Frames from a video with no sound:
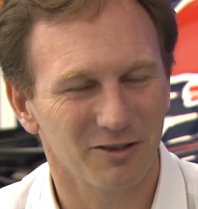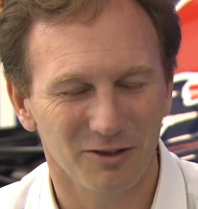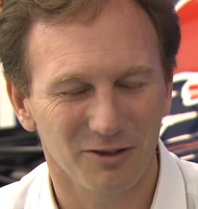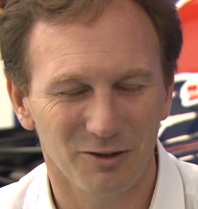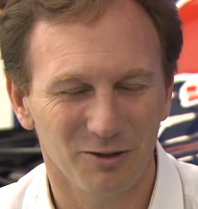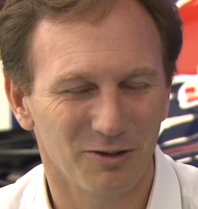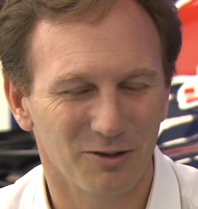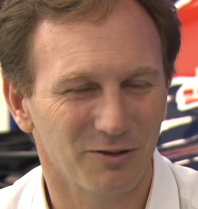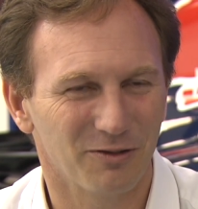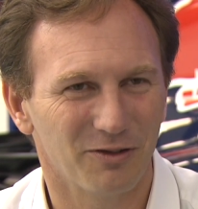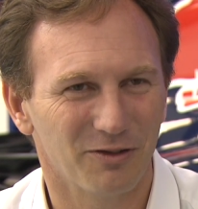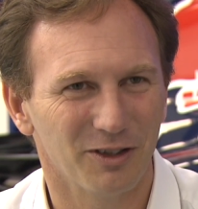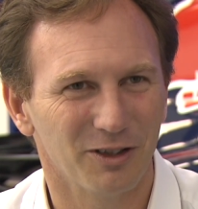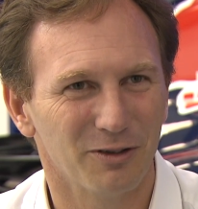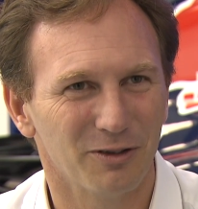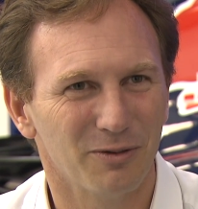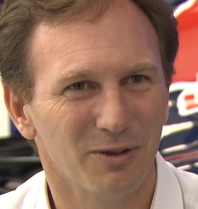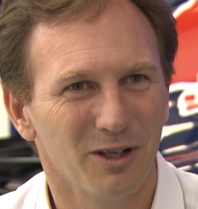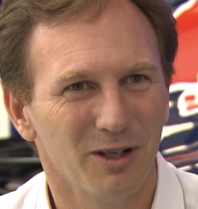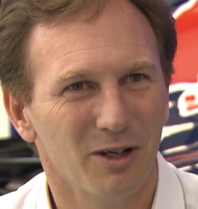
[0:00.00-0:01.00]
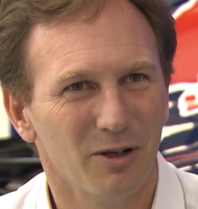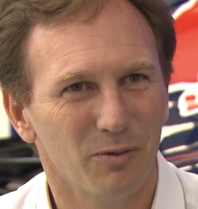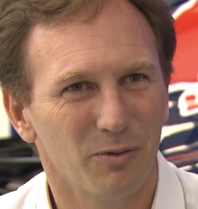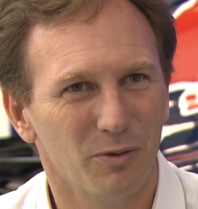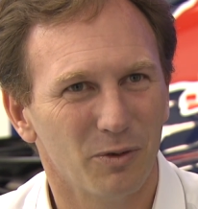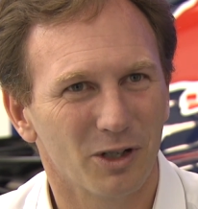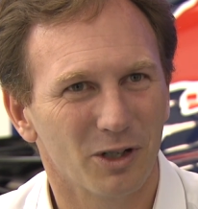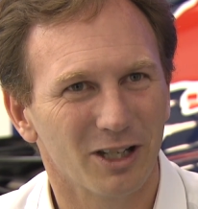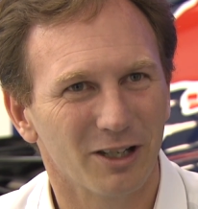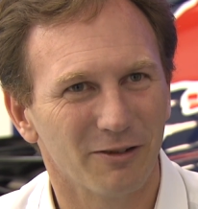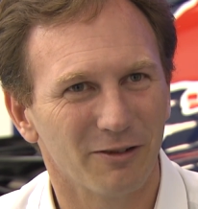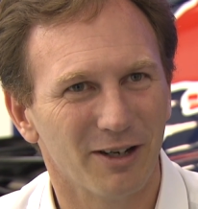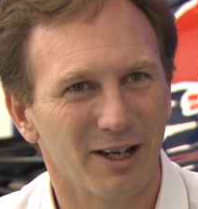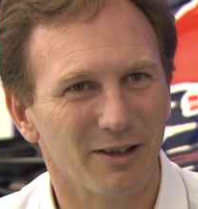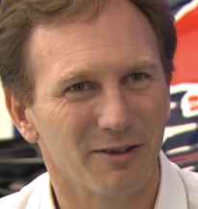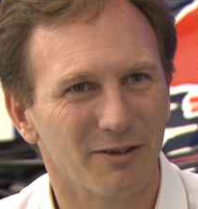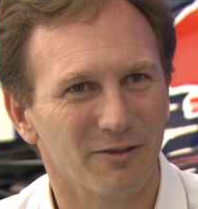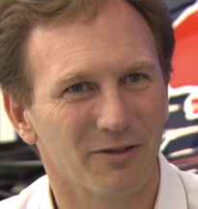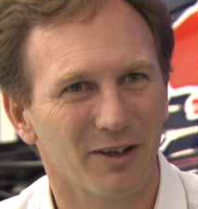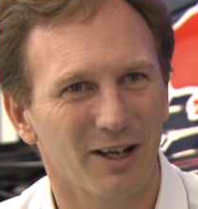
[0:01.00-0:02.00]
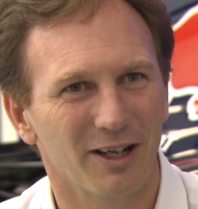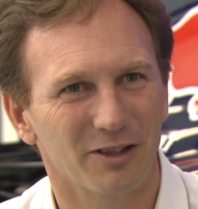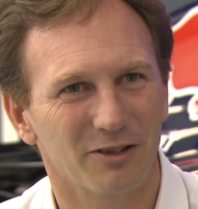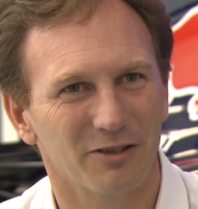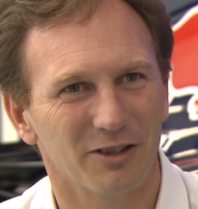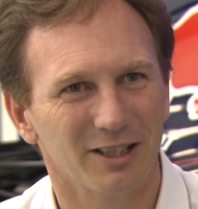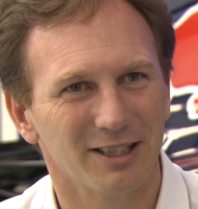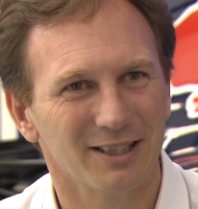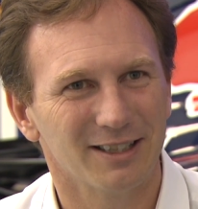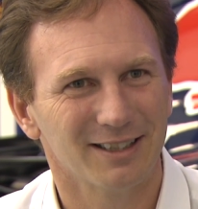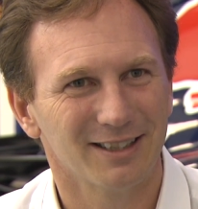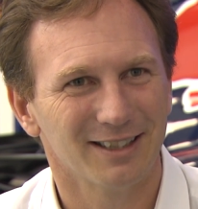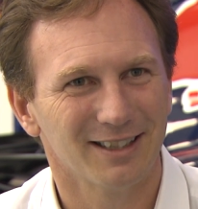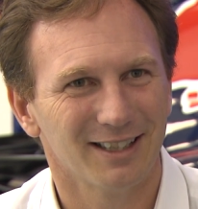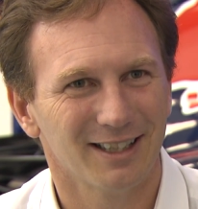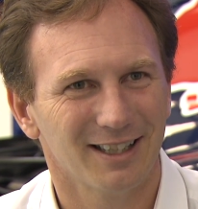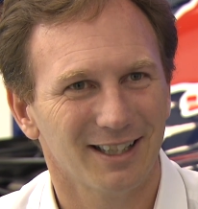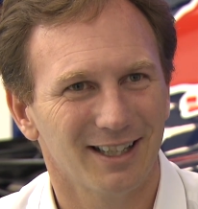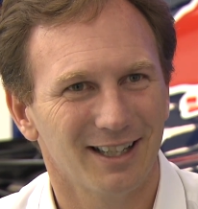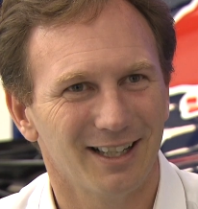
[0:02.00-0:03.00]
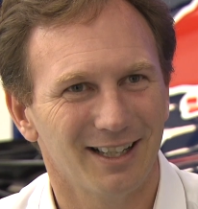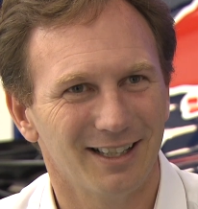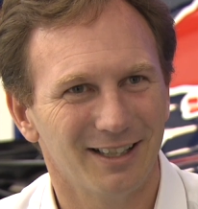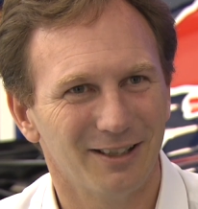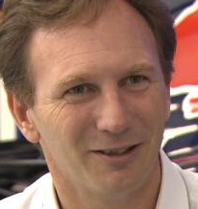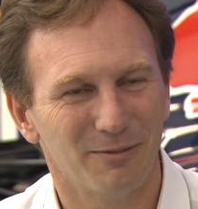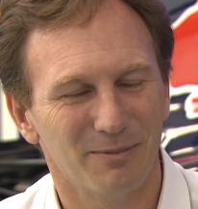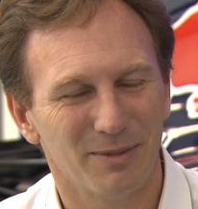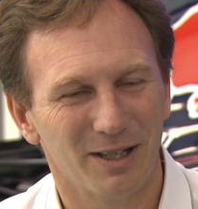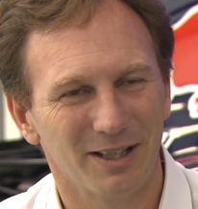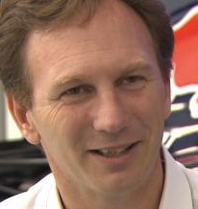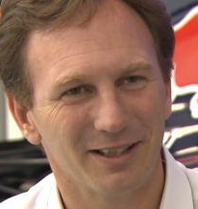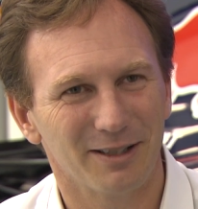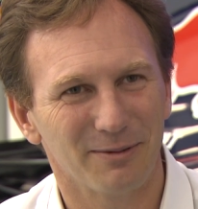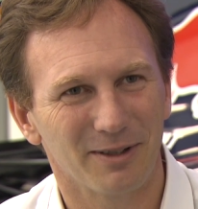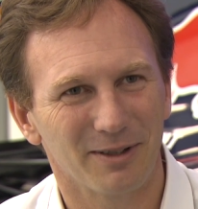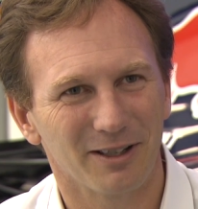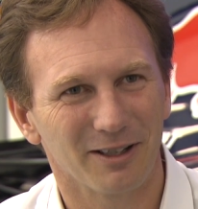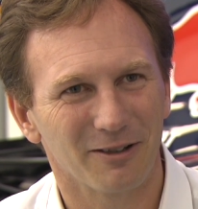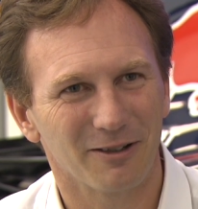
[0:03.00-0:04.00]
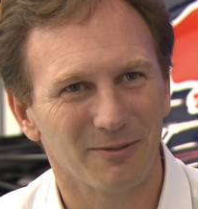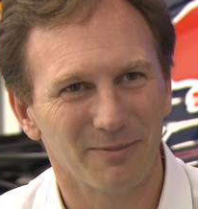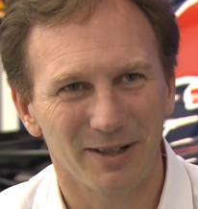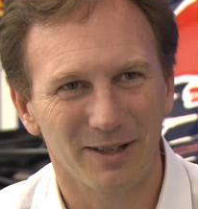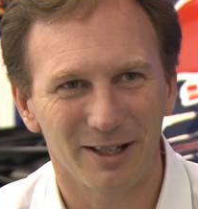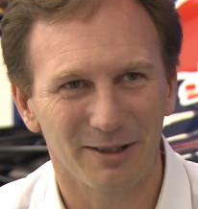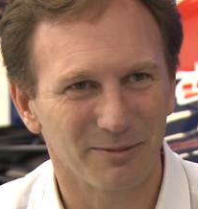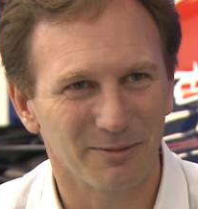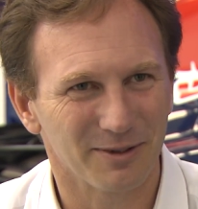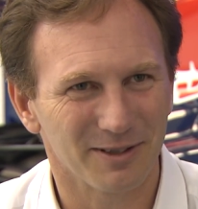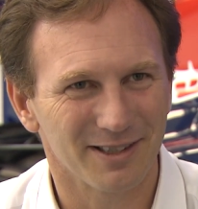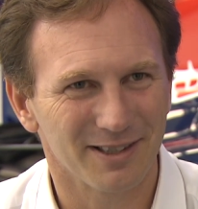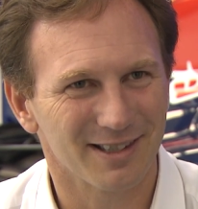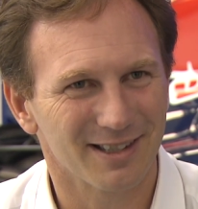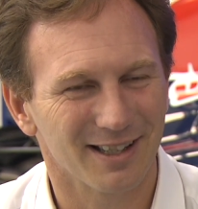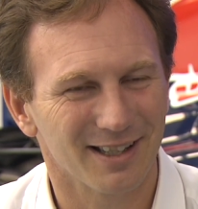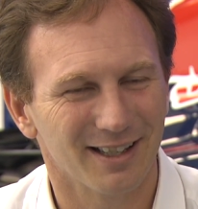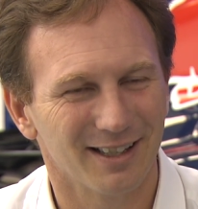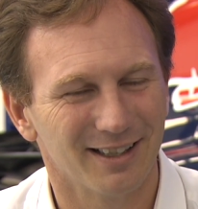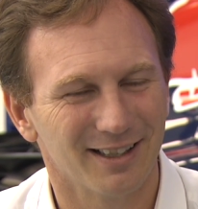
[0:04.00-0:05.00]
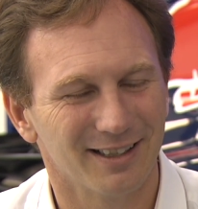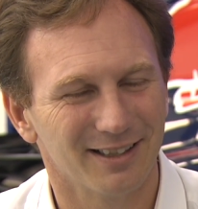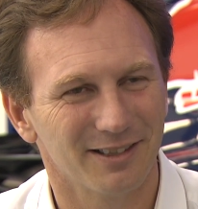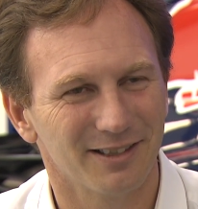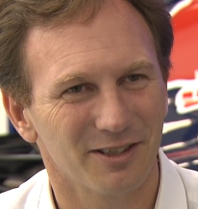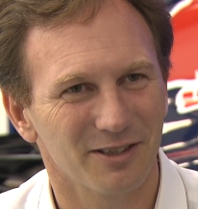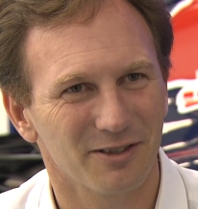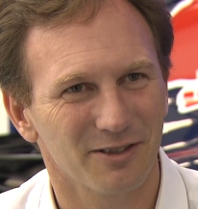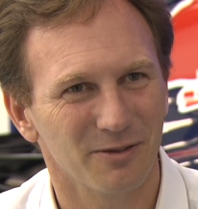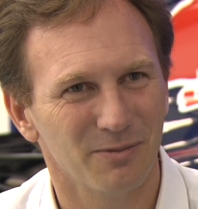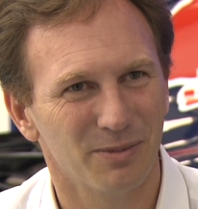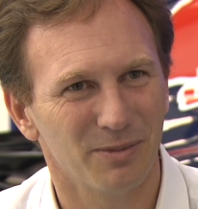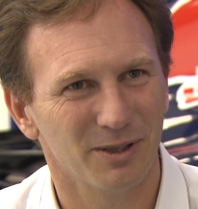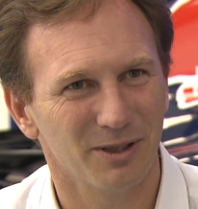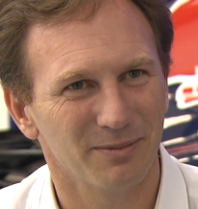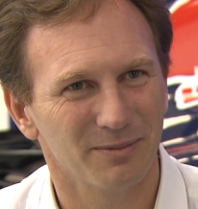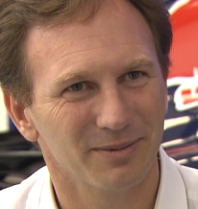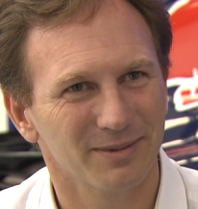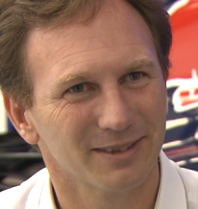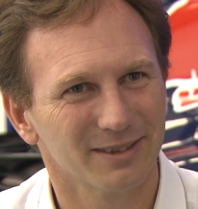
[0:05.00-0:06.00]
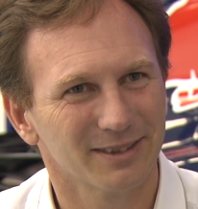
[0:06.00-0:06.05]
that you could feel walking around the factory on Monday when I got back was just superb.